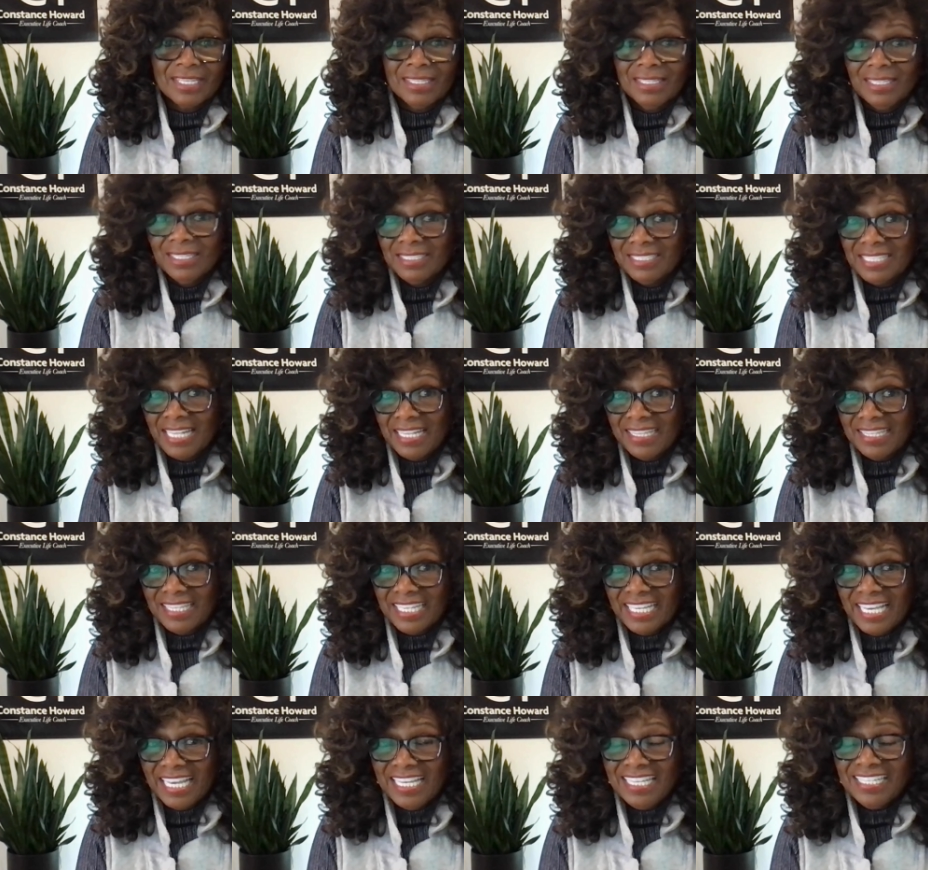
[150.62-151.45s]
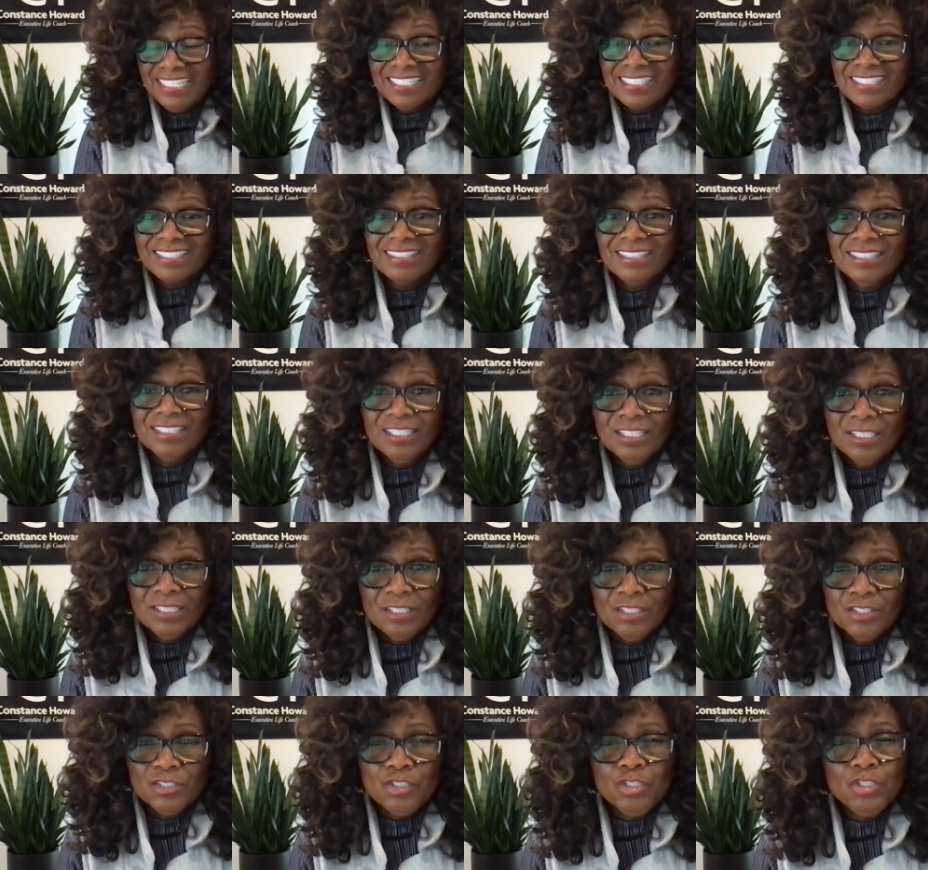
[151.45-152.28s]
Is that the case?
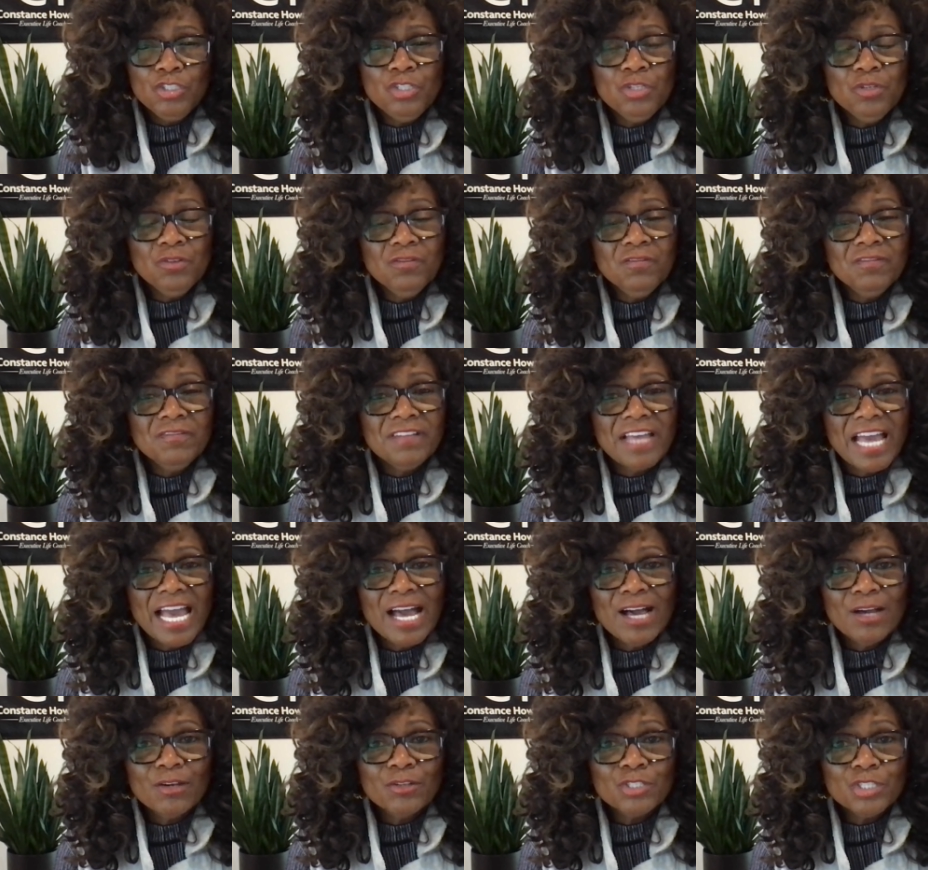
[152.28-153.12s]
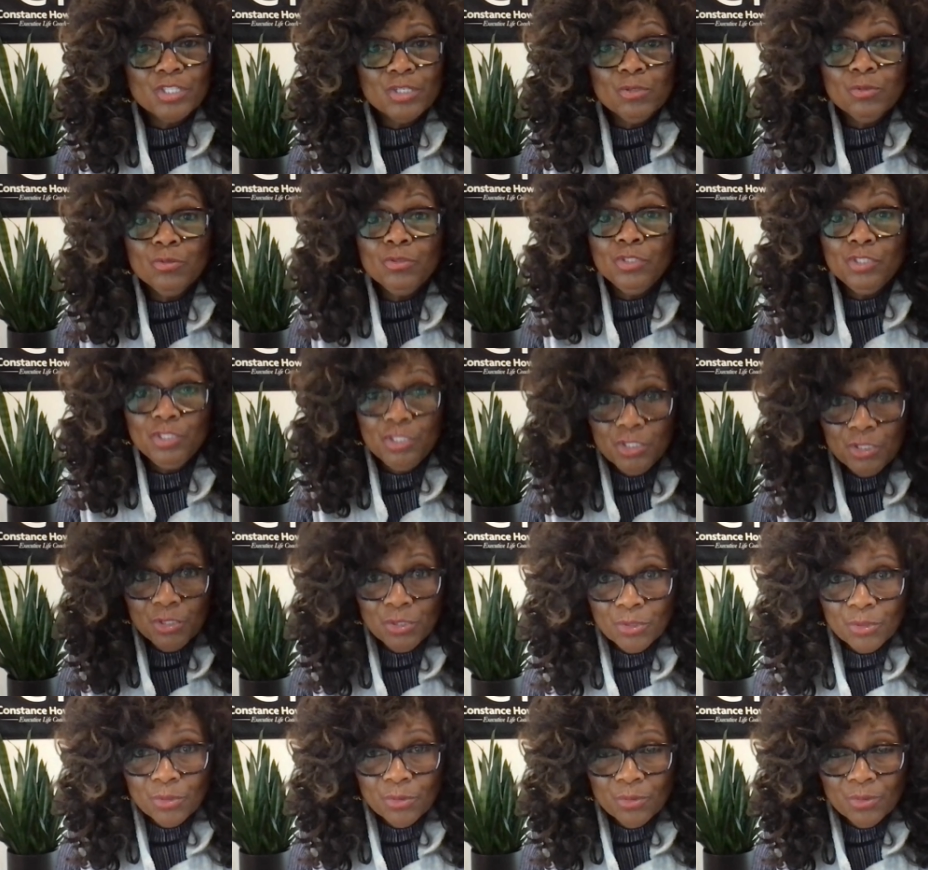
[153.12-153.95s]
Do you value
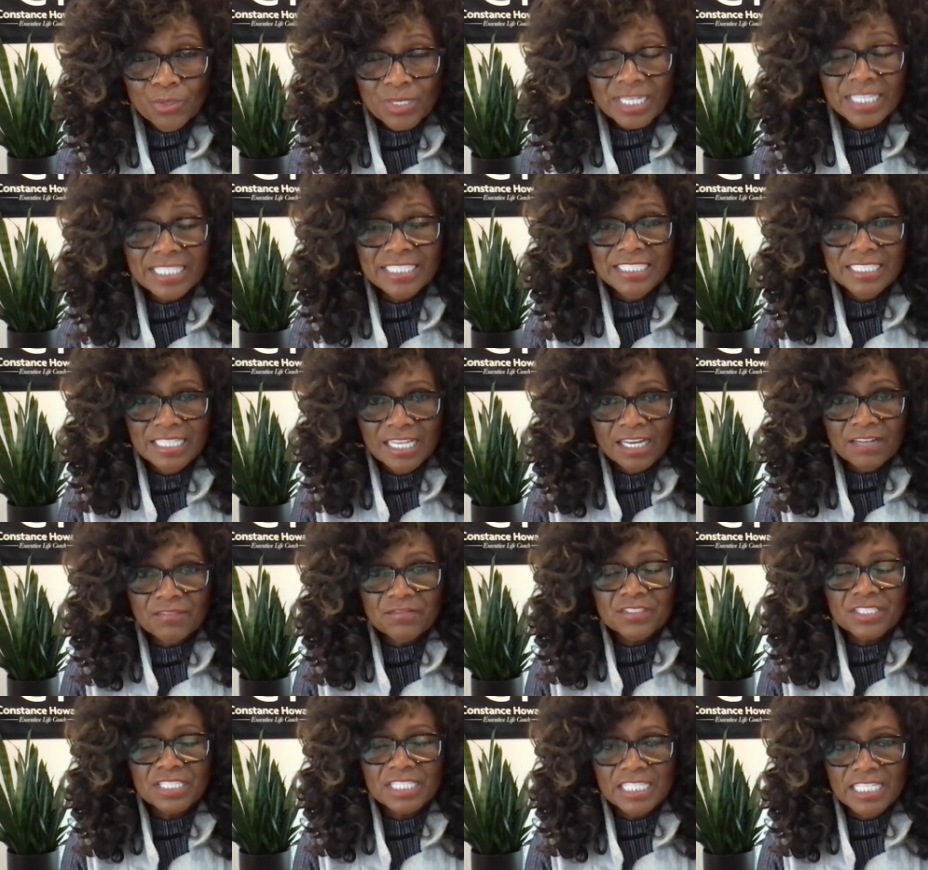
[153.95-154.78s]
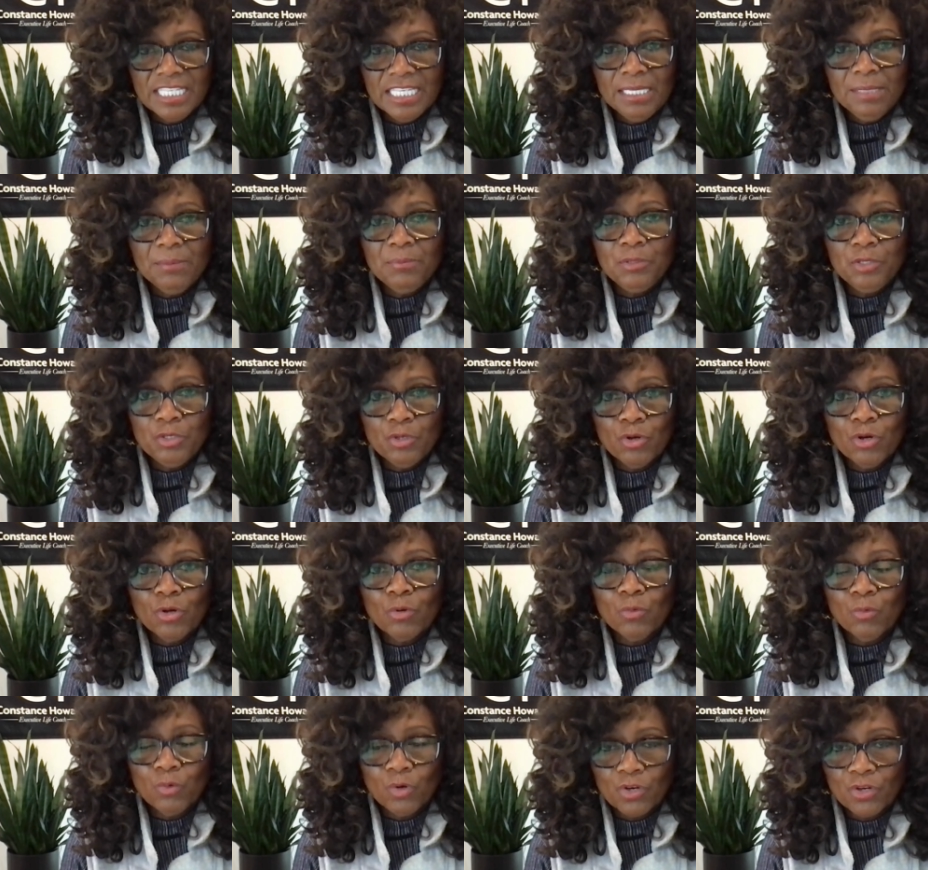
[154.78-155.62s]
you enough to keep your
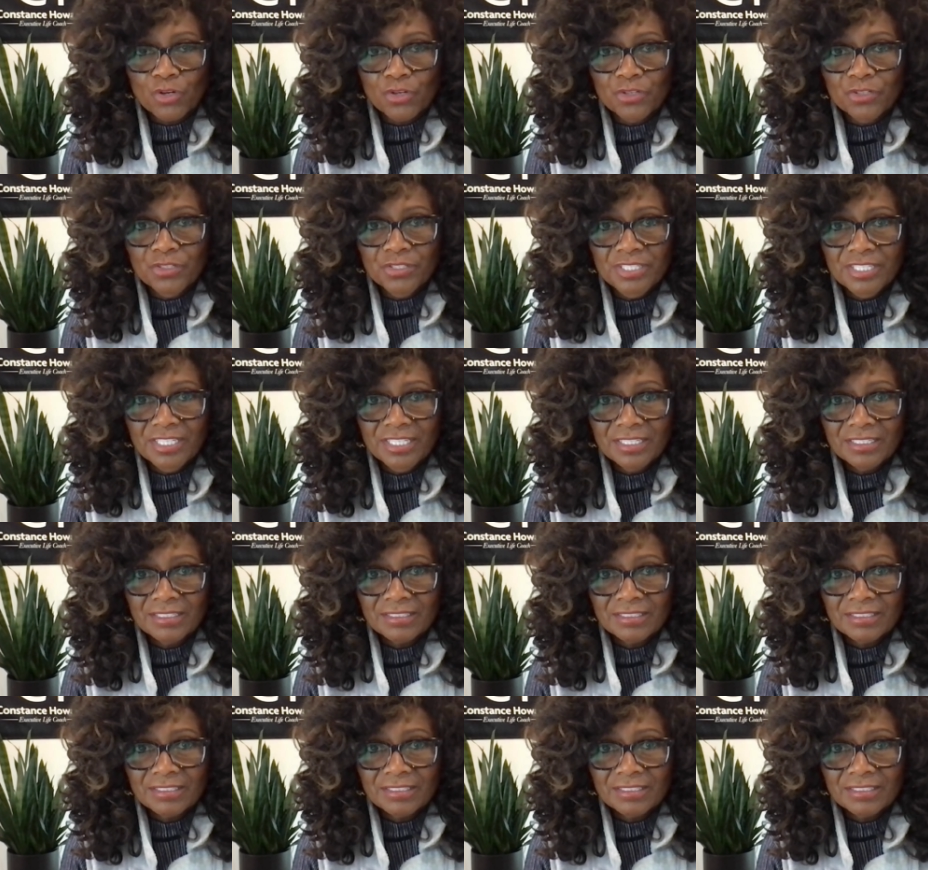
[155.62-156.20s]
word?